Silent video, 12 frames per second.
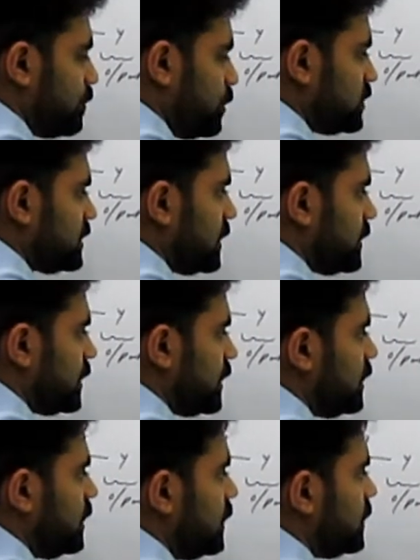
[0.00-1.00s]
inputs are
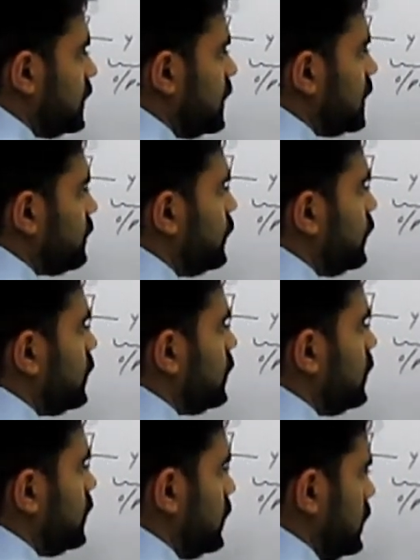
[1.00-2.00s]
there.
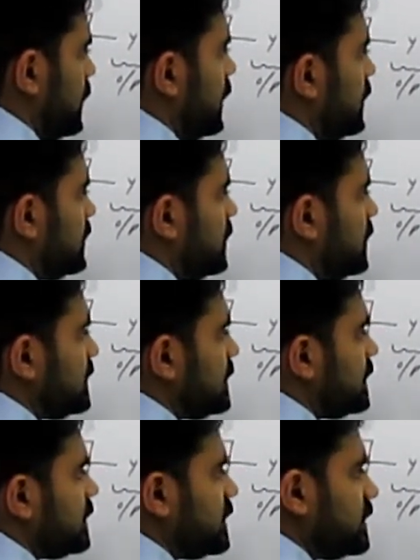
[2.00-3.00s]
Therefore, that is, in this
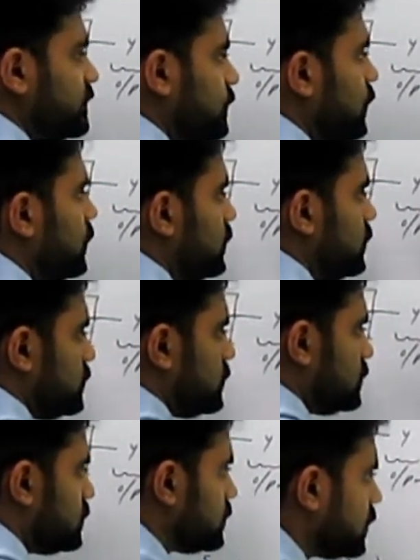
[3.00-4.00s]
case it is 4.
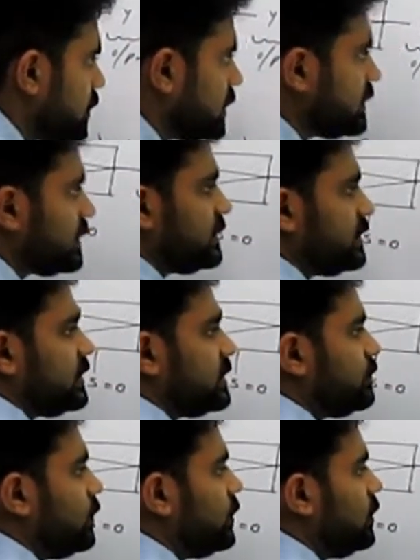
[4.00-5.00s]
In this case it
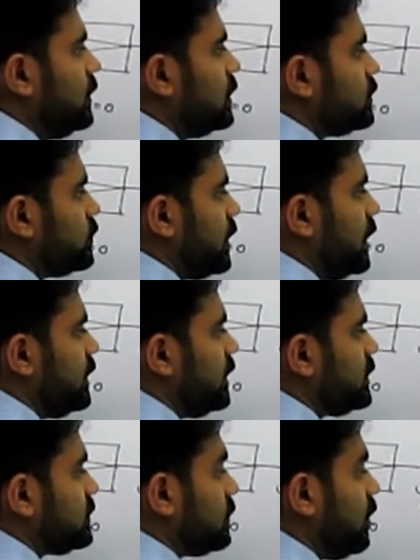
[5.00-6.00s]
is 4. So n
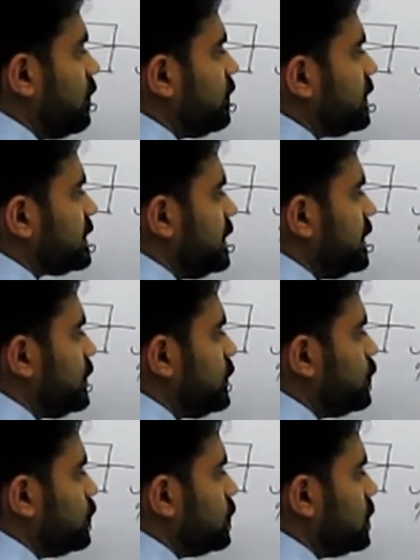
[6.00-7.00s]
is obviously
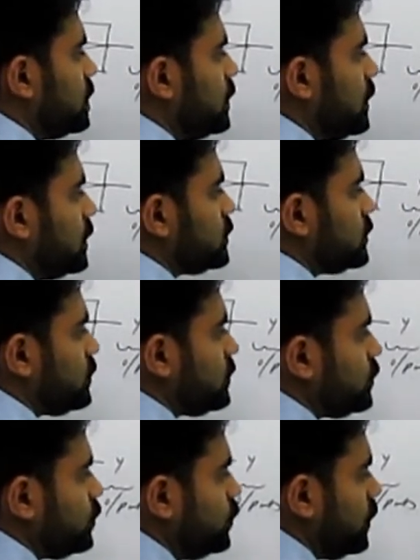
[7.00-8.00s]
2. So
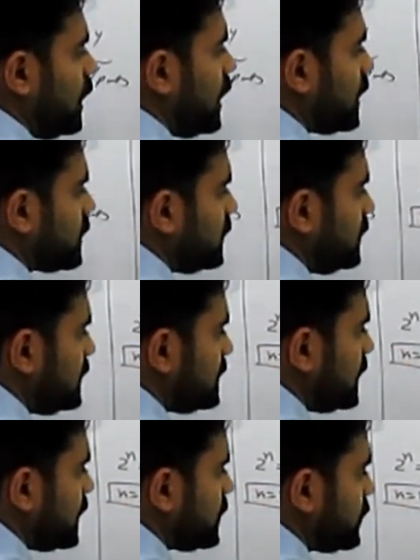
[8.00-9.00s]
2 are the
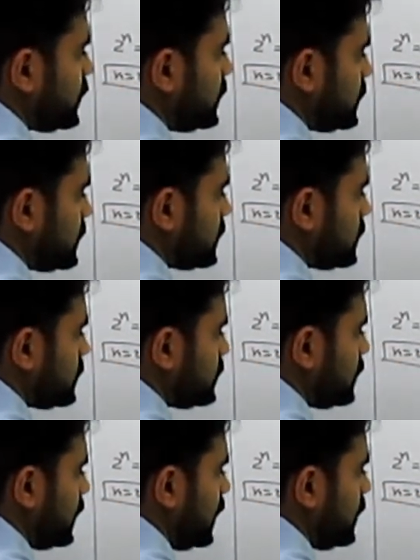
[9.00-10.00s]
selections.
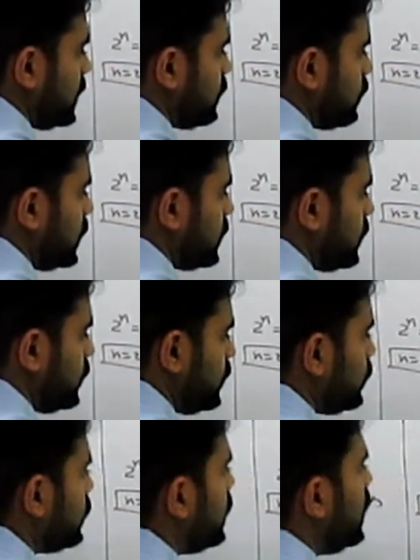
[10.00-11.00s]
N equal to
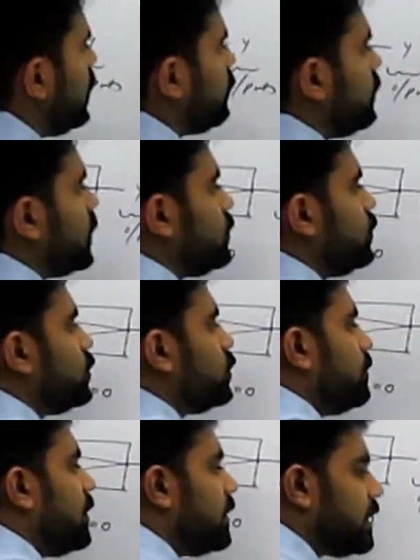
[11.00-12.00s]
2. For 2 to
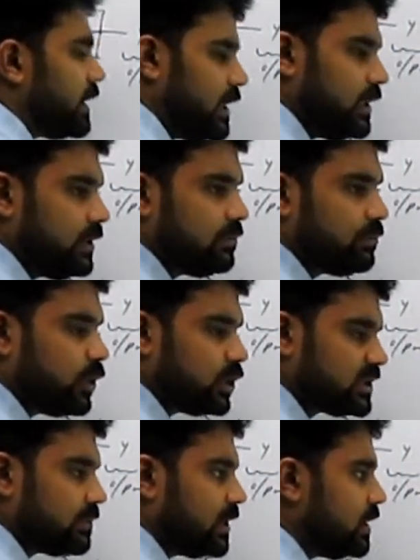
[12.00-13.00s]
the power n
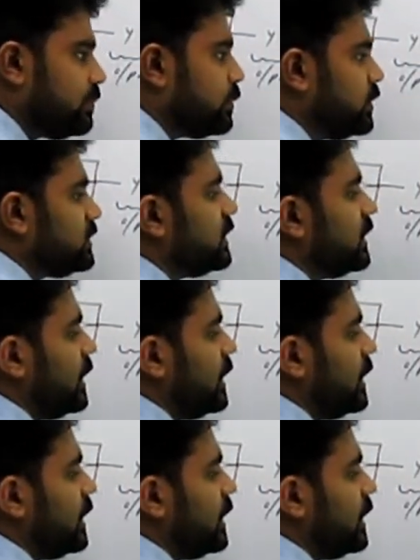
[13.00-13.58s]
possible inputs,